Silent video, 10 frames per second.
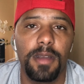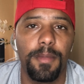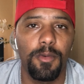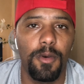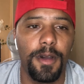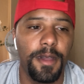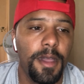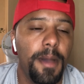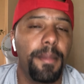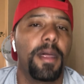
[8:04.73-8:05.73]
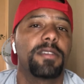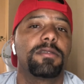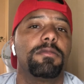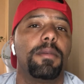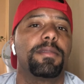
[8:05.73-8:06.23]
Number one, but
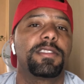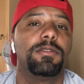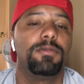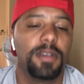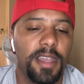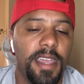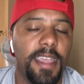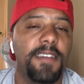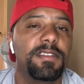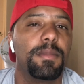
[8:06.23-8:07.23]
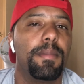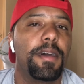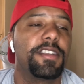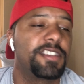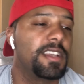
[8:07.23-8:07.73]
also number two, it gives him a
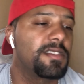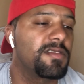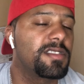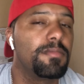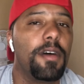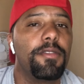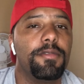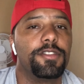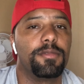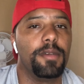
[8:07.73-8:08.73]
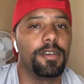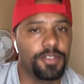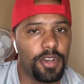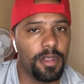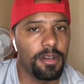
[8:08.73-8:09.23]
better chance of smothering Jermell
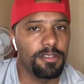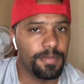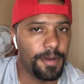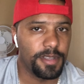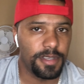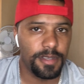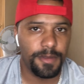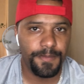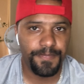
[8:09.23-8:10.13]
Charlo's punches